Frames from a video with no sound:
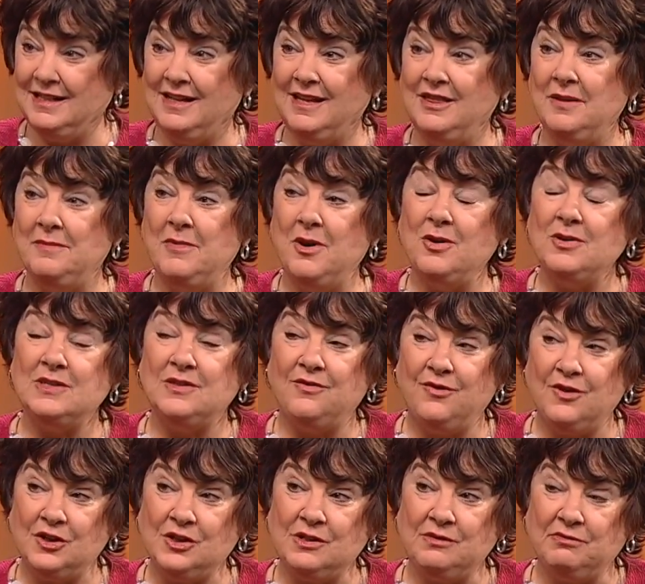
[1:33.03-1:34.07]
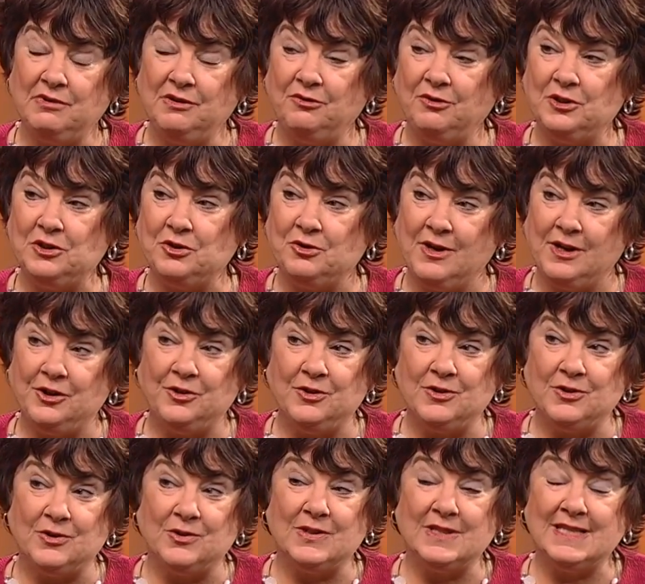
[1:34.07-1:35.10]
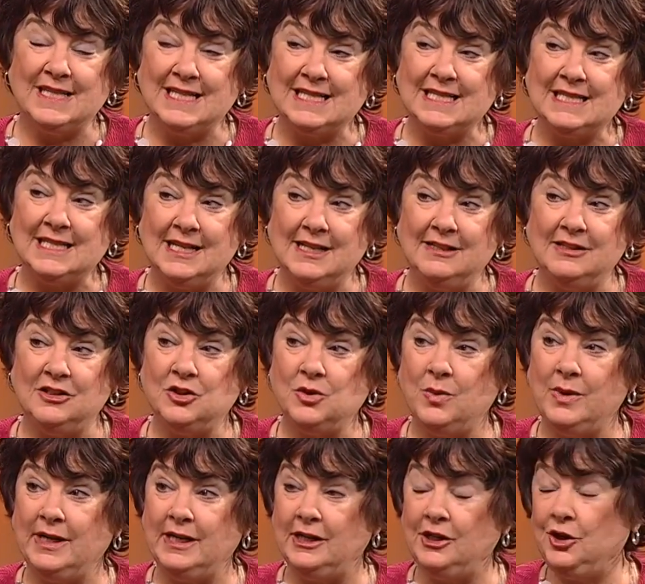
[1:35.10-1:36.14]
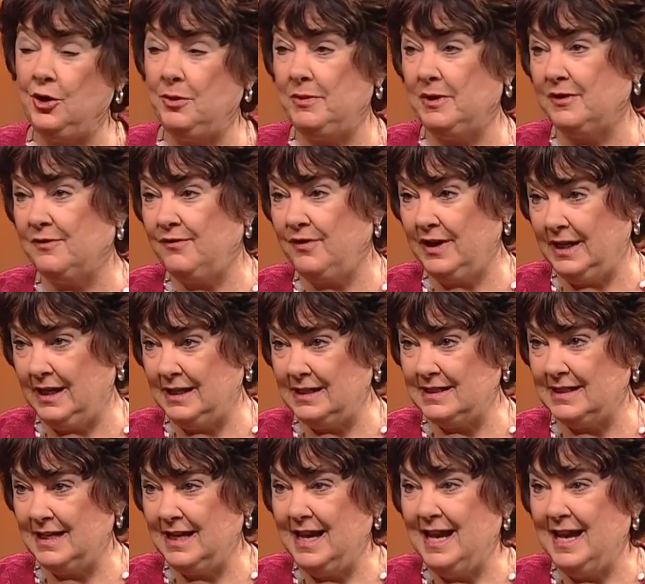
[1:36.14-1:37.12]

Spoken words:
and the most efficient refrigerators are 16 to 20 cubic feet.